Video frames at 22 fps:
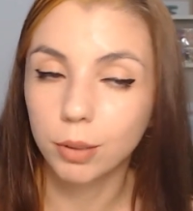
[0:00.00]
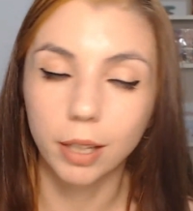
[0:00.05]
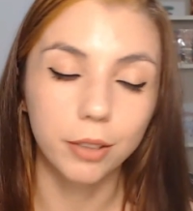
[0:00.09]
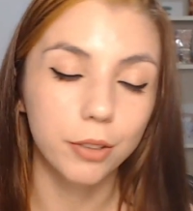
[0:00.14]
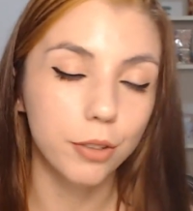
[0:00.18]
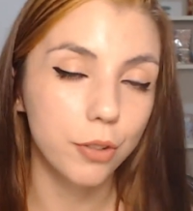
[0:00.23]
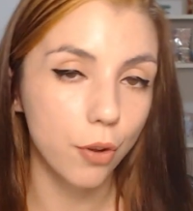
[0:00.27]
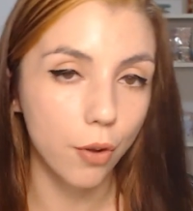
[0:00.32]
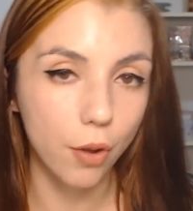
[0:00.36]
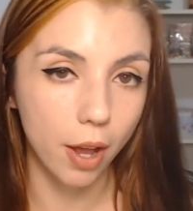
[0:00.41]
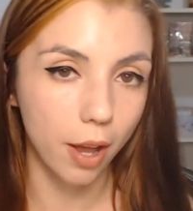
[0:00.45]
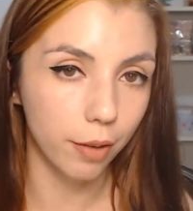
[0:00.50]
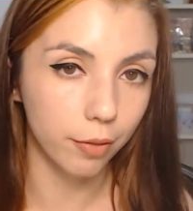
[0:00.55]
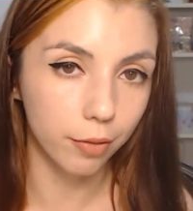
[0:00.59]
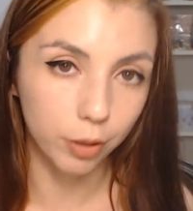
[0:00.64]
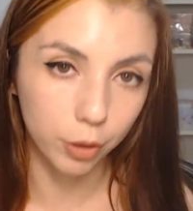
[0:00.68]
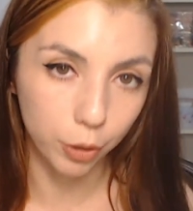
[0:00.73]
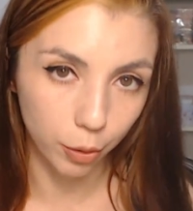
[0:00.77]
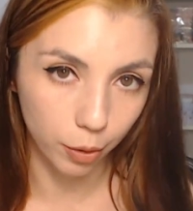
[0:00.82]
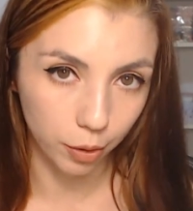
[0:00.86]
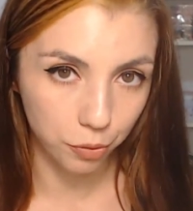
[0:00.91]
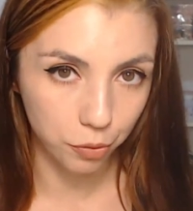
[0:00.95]
I don't have a
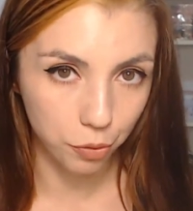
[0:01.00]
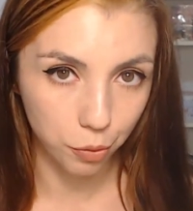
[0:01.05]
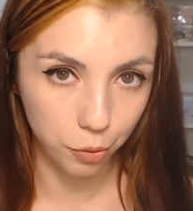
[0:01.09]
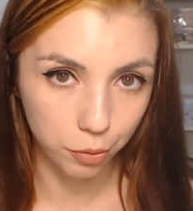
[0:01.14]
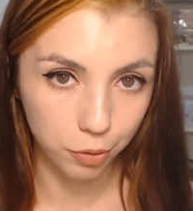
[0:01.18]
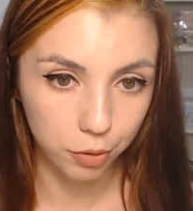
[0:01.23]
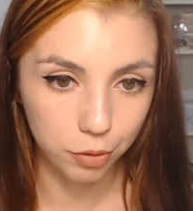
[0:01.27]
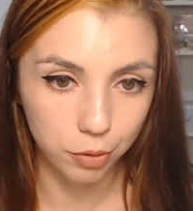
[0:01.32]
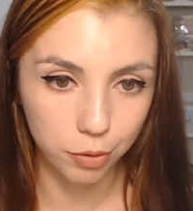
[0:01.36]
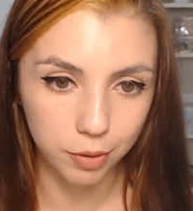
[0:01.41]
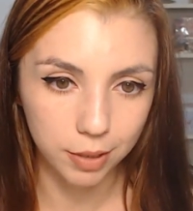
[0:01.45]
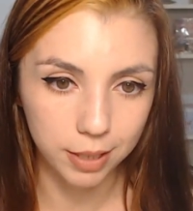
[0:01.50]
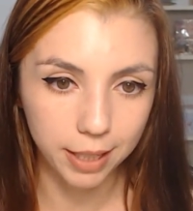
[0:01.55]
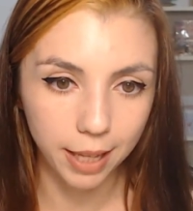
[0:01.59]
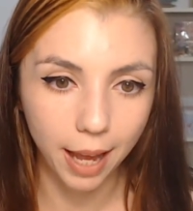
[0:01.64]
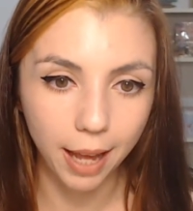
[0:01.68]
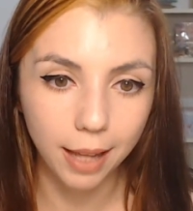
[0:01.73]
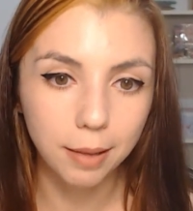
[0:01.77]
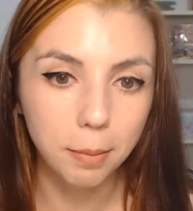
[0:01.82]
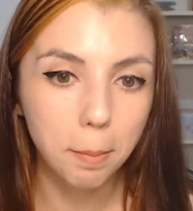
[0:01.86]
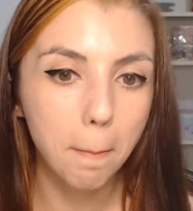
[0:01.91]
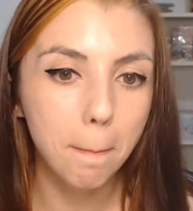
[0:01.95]
Q R code to
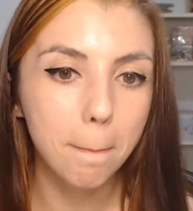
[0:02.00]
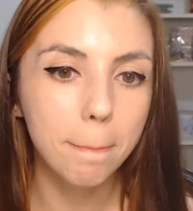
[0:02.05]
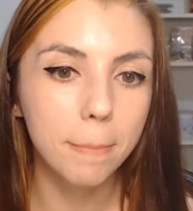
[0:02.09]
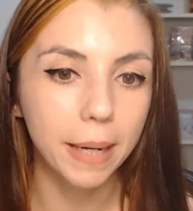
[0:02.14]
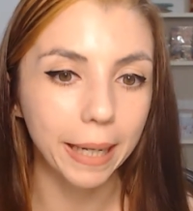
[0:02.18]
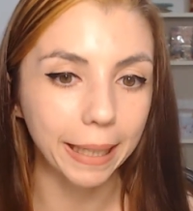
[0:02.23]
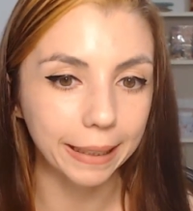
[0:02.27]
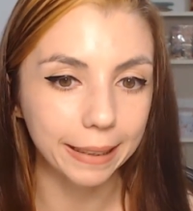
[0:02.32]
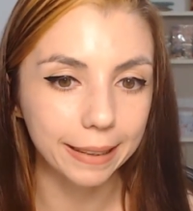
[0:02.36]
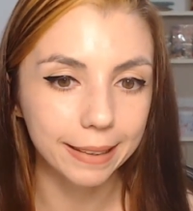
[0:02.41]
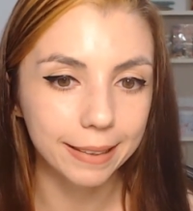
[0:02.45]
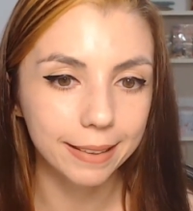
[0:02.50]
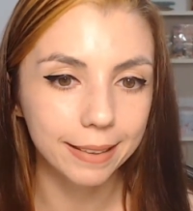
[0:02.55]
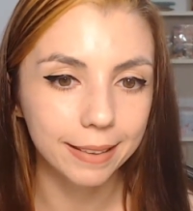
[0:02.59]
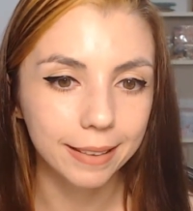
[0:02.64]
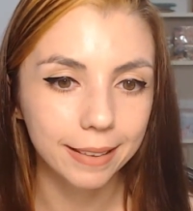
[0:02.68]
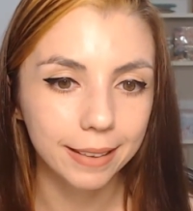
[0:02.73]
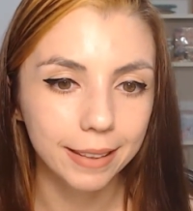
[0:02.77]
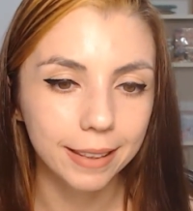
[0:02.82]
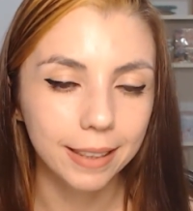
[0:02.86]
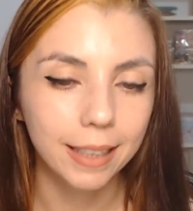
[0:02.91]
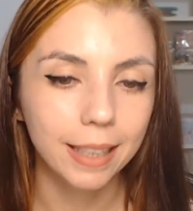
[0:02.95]
scan, but
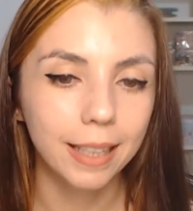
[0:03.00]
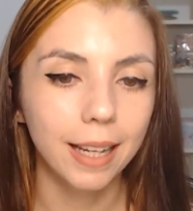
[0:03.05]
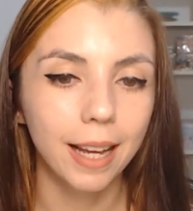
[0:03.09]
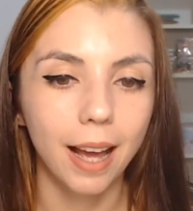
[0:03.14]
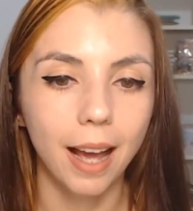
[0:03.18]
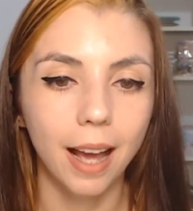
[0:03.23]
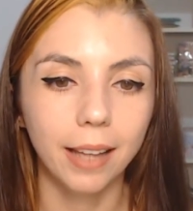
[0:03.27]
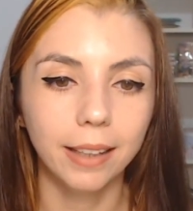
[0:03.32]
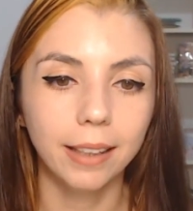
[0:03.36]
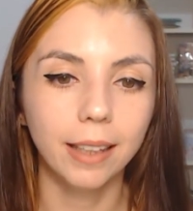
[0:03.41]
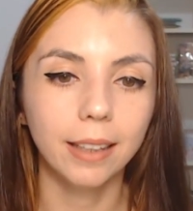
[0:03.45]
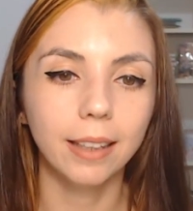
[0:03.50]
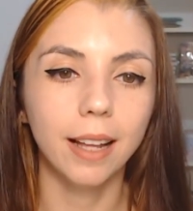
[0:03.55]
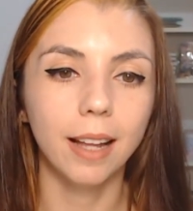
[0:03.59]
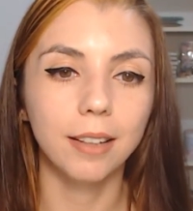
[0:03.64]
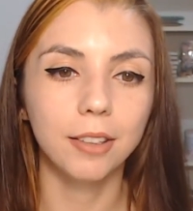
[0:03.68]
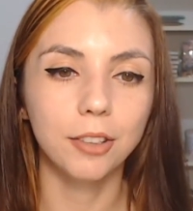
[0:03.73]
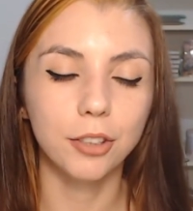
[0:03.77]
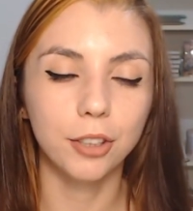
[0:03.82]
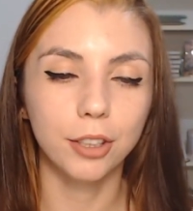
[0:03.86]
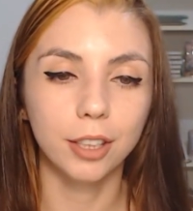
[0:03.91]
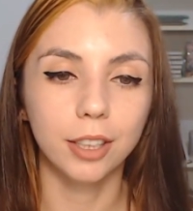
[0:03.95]
I can
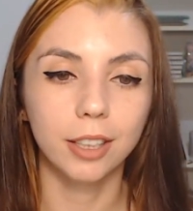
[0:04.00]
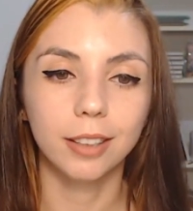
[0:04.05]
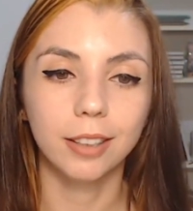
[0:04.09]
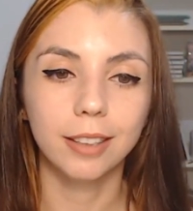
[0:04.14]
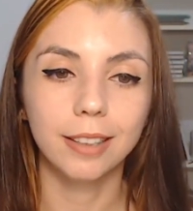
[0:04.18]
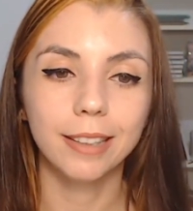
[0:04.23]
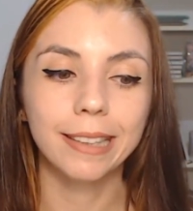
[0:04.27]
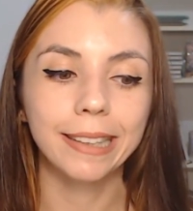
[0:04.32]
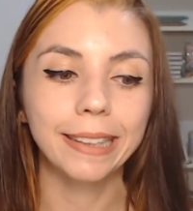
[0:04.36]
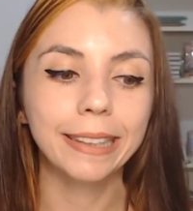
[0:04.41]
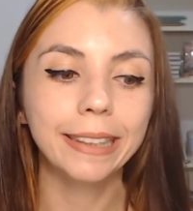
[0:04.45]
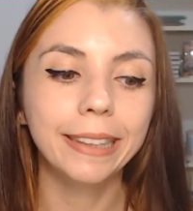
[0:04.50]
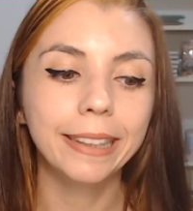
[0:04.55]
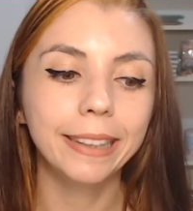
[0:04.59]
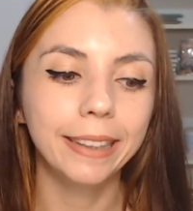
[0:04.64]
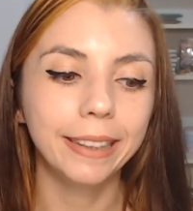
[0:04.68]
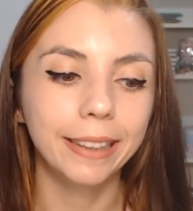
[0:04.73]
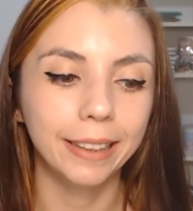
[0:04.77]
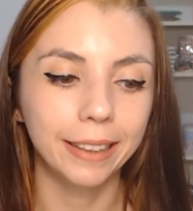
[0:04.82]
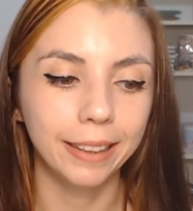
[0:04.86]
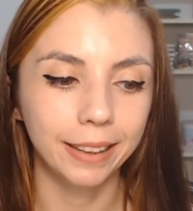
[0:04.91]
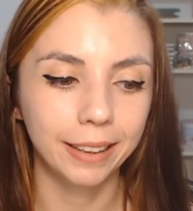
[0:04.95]
enter the
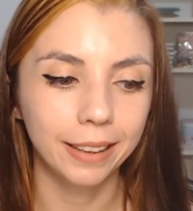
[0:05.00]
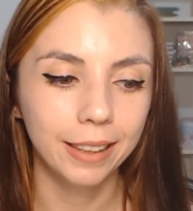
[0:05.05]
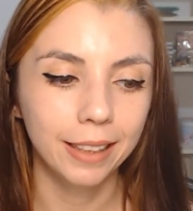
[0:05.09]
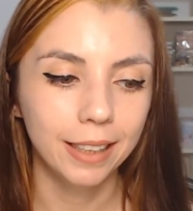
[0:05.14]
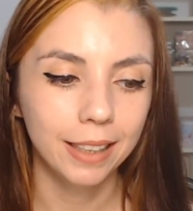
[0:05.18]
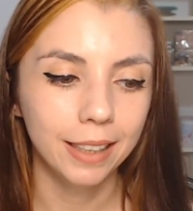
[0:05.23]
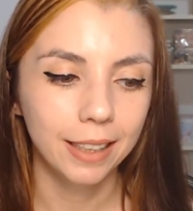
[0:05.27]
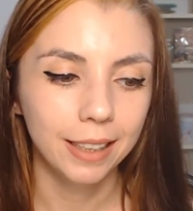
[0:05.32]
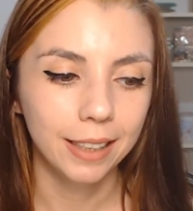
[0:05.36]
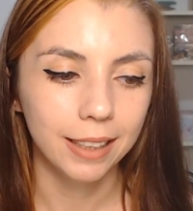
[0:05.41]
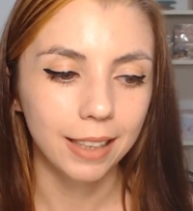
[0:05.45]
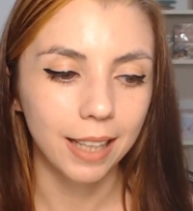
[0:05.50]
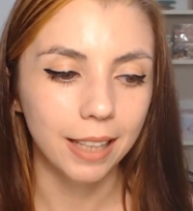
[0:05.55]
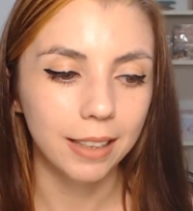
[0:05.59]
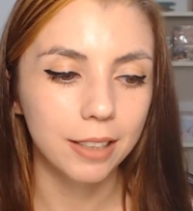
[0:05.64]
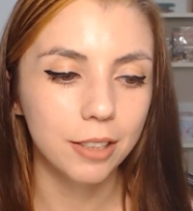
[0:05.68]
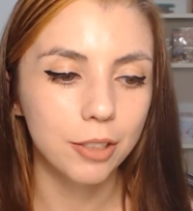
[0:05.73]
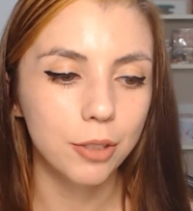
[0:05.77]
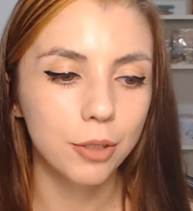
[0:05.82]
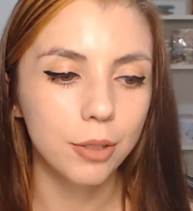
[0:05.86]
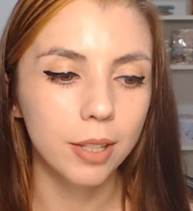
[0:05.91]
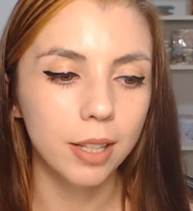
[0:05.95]
key that
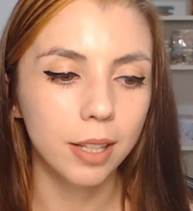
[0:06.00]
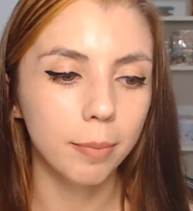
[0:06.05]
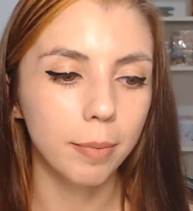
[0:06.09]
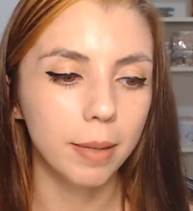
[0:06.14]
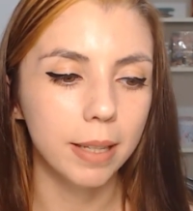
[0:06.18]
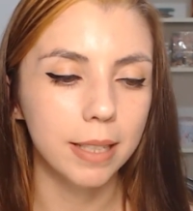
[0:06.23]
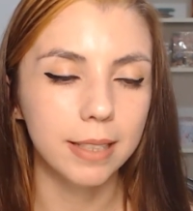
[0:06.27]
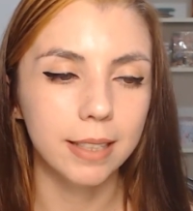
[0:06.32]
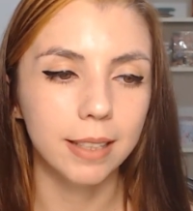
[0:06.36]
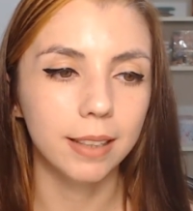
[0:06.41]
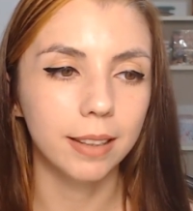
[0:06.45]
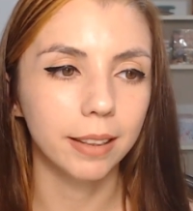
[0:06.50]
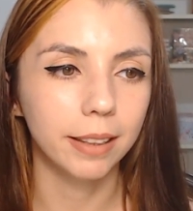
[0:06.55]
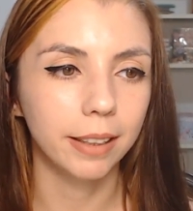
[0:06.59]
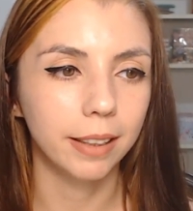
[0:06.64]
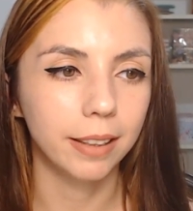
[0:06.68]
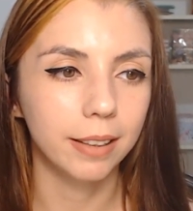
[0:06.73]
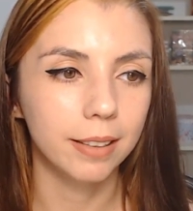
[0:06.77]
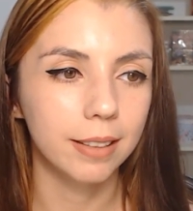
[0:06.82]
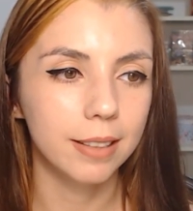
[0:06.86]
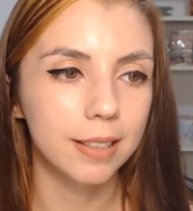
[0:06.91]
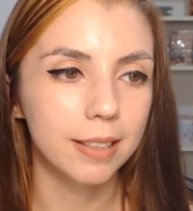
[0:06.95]
is doing
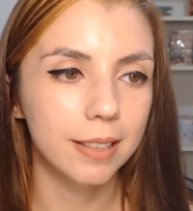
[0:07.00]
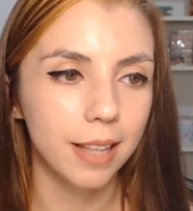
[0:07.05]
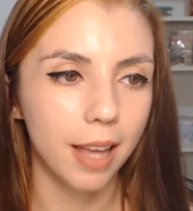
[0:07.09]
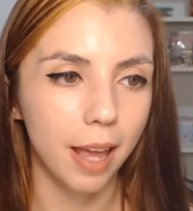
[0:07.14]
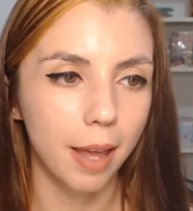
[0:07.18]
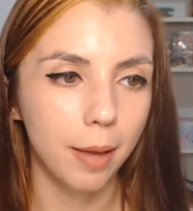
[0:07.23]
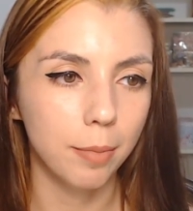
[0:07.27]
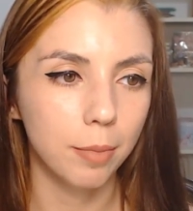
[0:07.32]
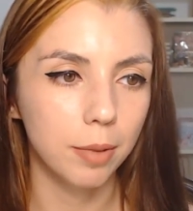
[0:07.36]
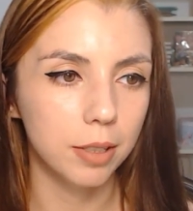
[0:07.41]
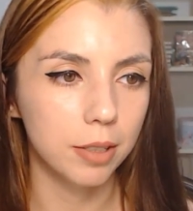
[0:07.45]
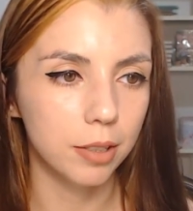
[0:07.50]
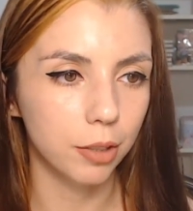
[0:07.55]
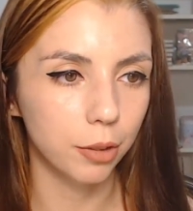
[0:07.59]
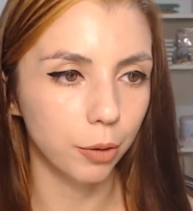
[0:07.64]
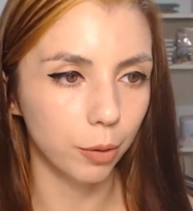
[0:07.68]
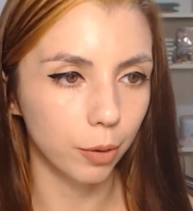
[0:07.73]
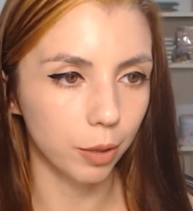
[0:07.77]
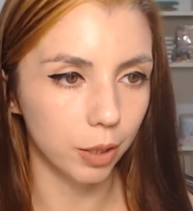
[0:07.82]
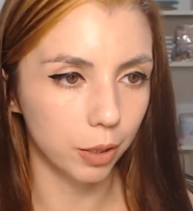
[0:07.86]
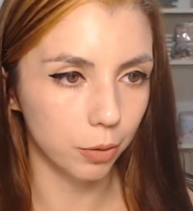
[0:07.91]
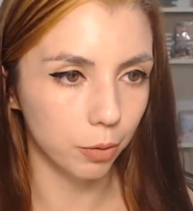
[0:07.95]
basically the same as the
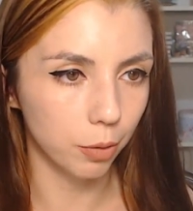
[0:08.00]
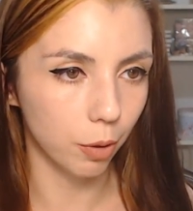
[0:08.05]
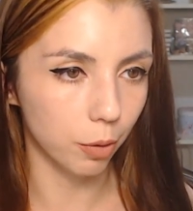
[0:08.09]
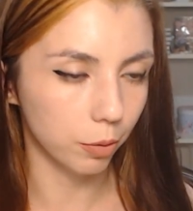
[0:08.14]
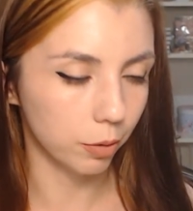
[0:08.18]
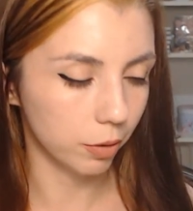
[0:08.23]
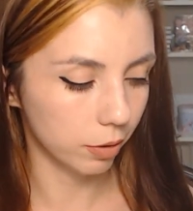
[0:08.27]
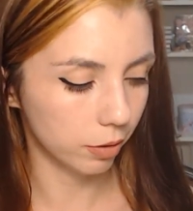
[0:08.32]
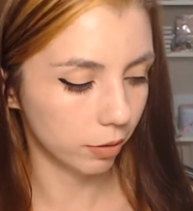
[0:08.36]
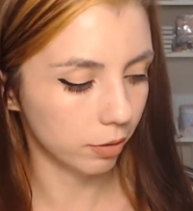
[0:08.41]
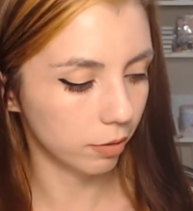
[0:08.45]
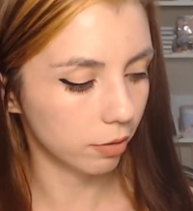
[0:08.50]
Q R code.